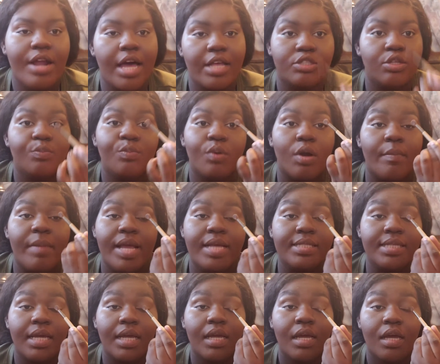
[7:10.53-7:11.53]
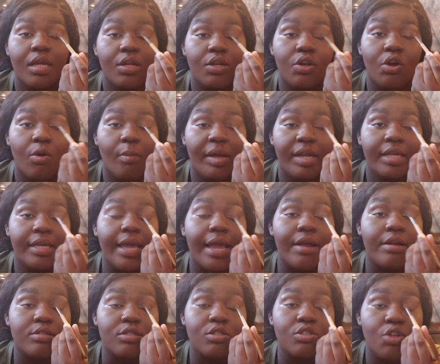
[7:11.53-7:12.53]
super amazing. Nobody
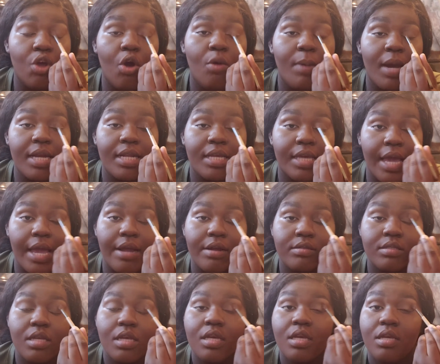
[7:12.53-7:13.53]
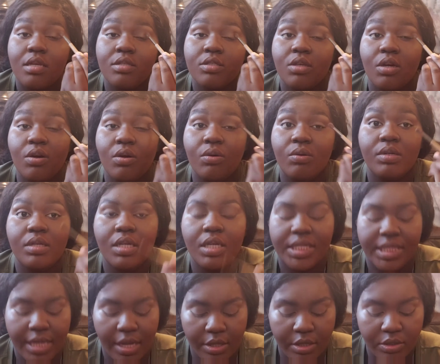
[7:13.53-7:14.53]
cares. Nobody cares. So he
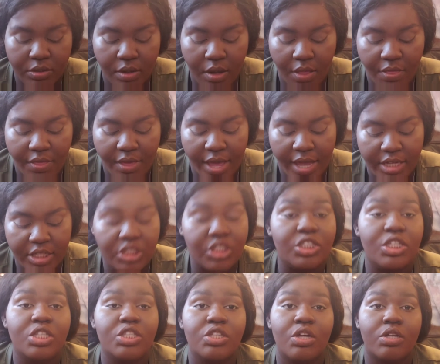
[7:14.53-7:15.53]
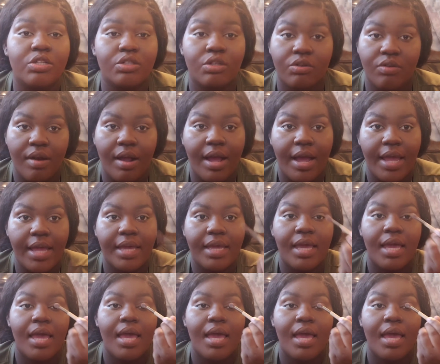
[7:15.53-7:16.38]
tells her all that and she starts crying.